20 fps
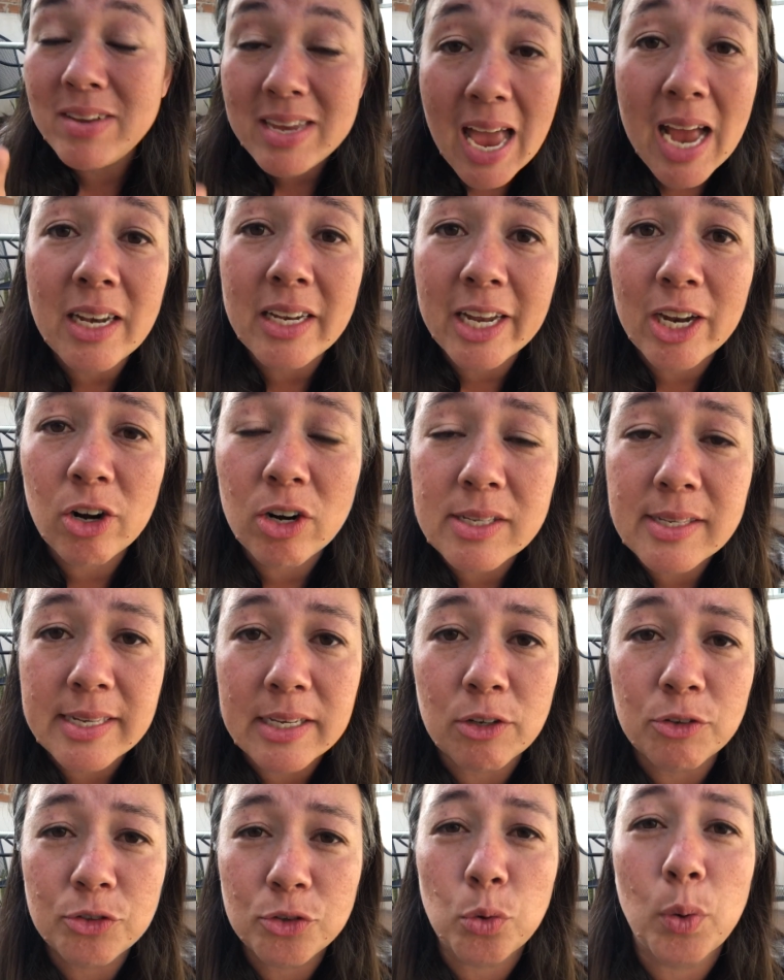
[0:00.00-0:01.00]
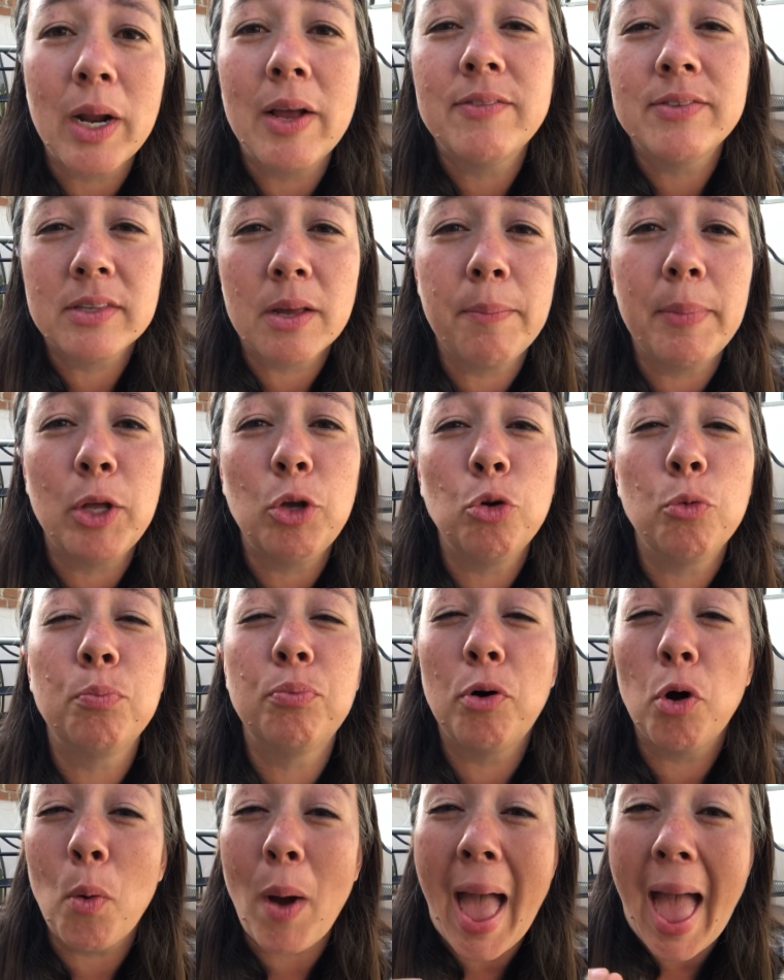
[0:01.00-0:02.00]
I've yet to hear a single story of somebody who
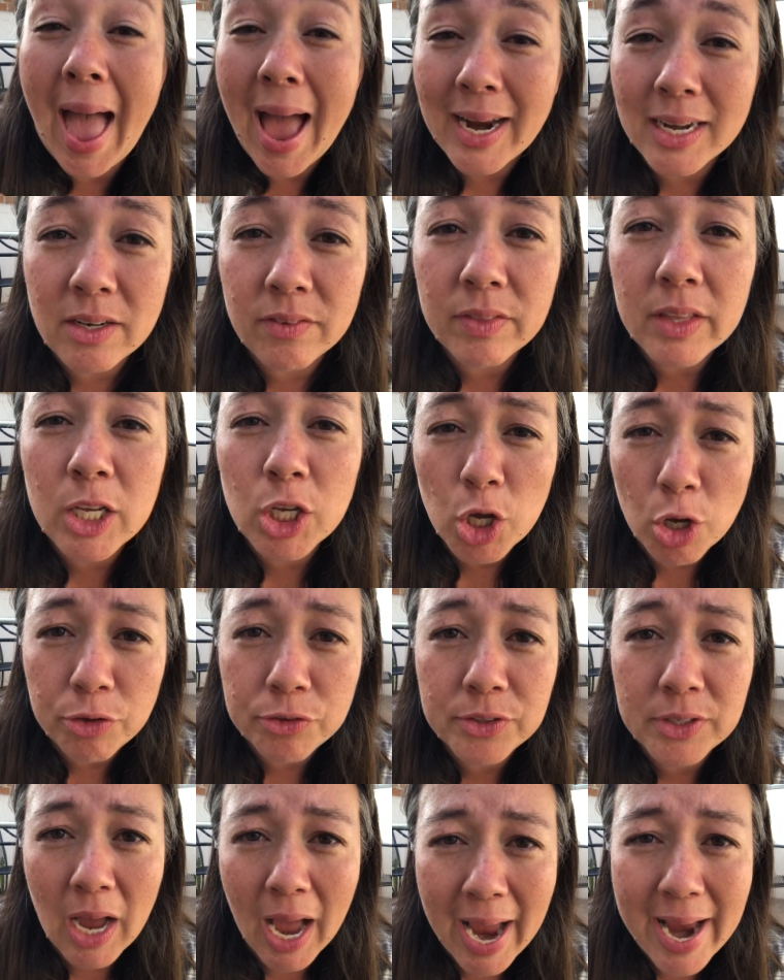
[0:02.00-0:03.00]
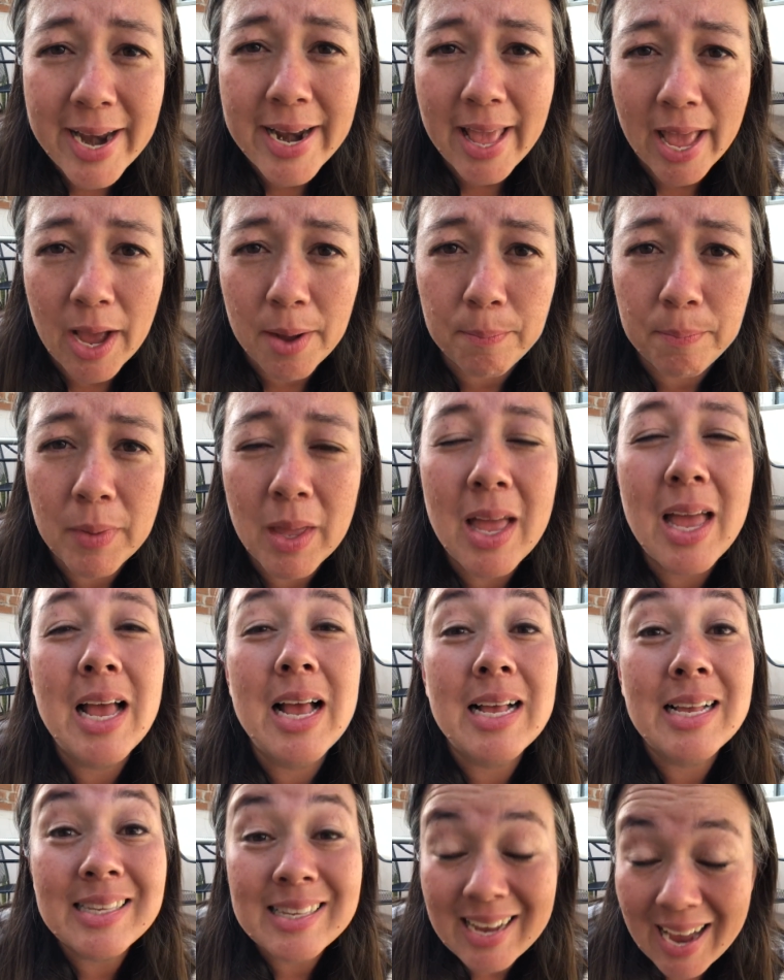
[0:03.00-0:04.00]
proactively goes to INM,
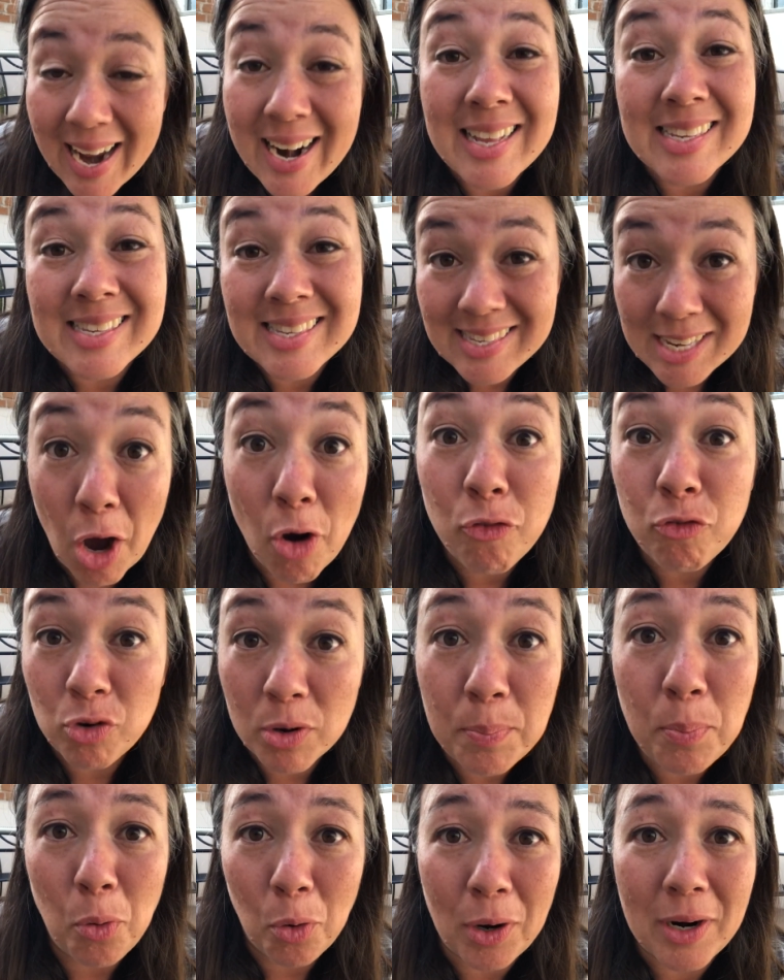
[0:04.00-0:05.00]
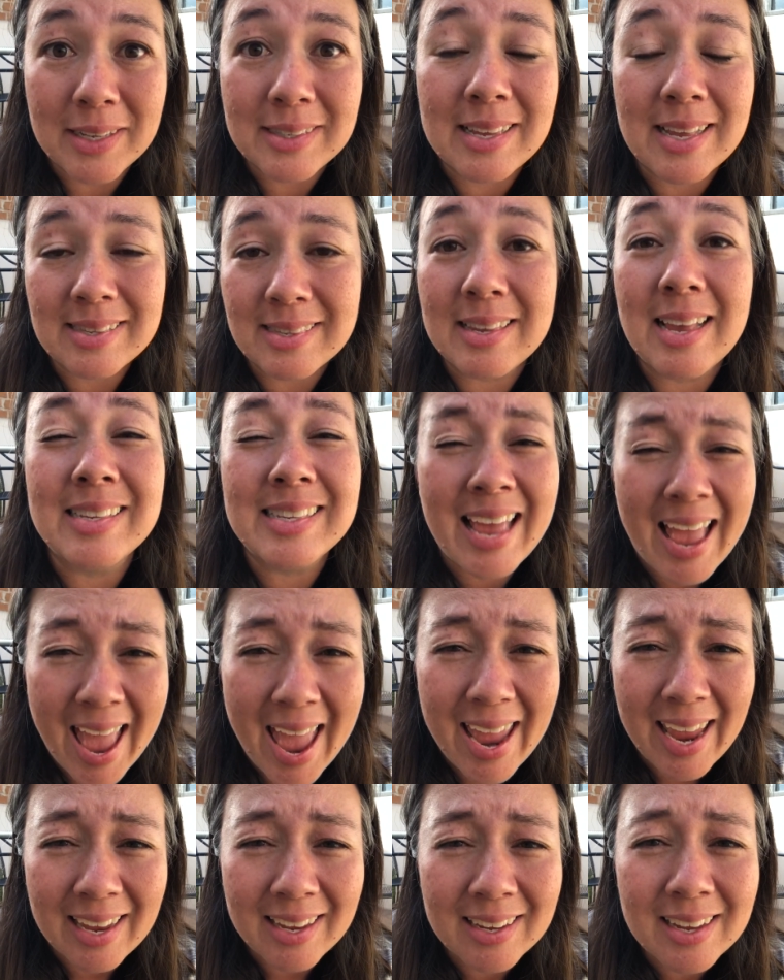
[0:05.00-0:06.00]
kind of self-reports and says,
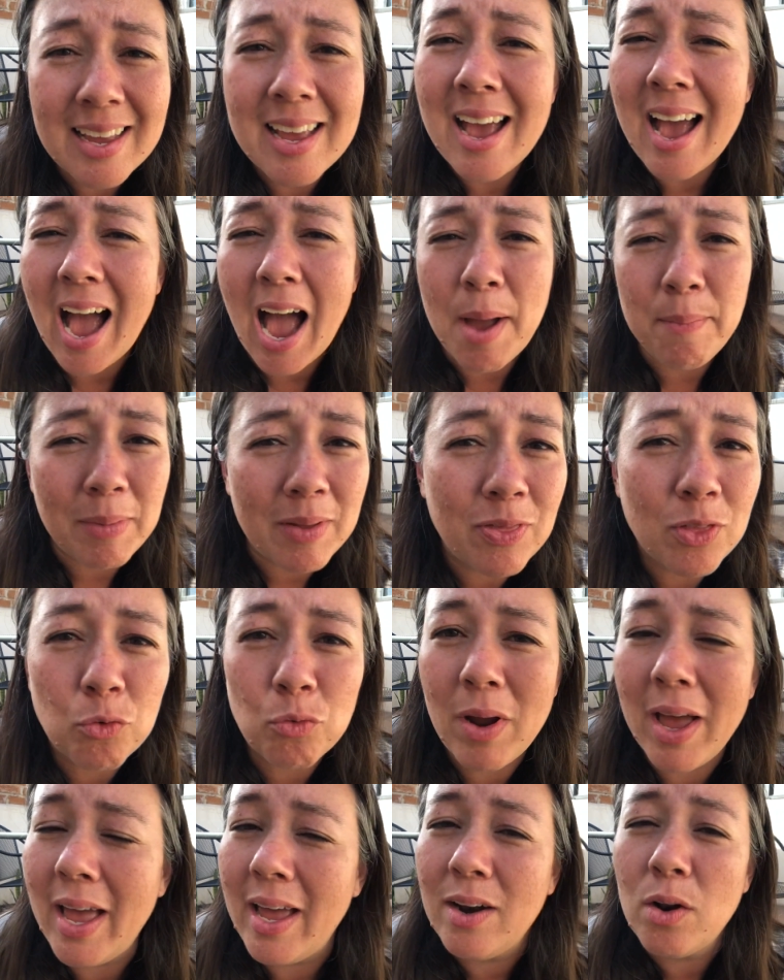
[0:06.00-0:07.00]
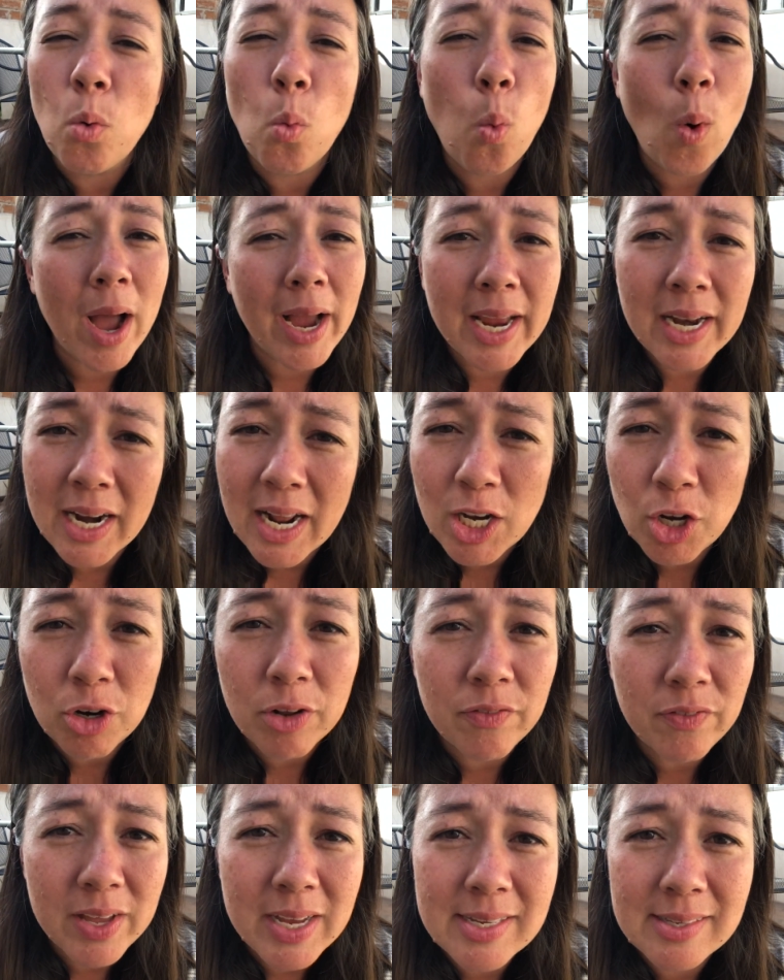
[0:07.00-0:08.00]
hey, I'm in the red, what can I do
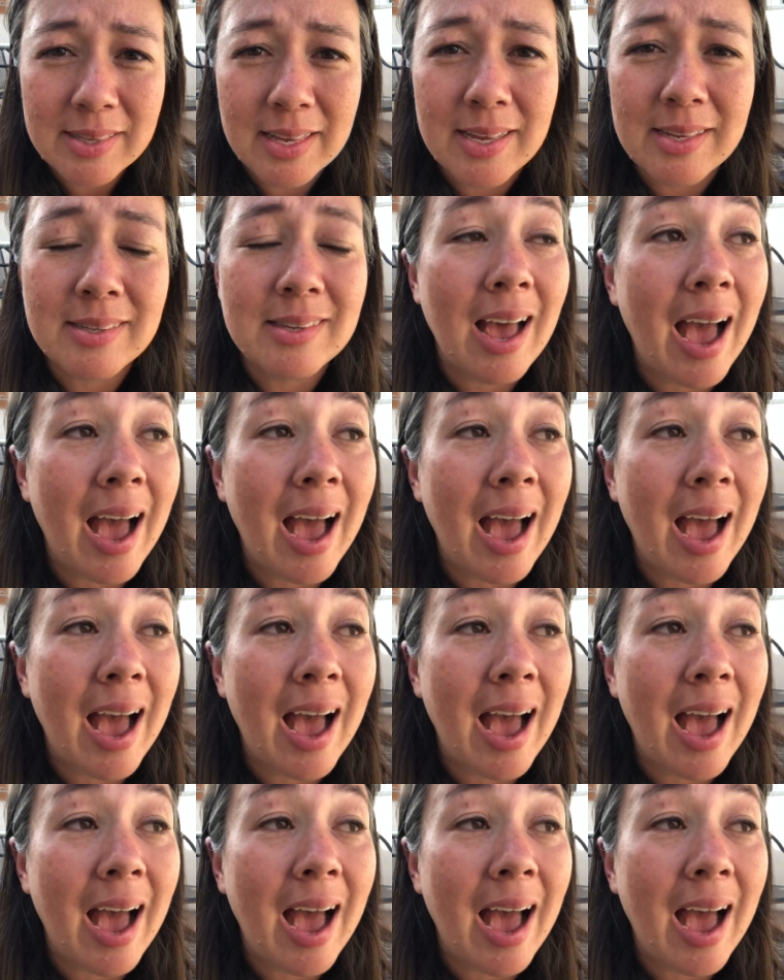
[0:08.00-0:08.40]
to fix this?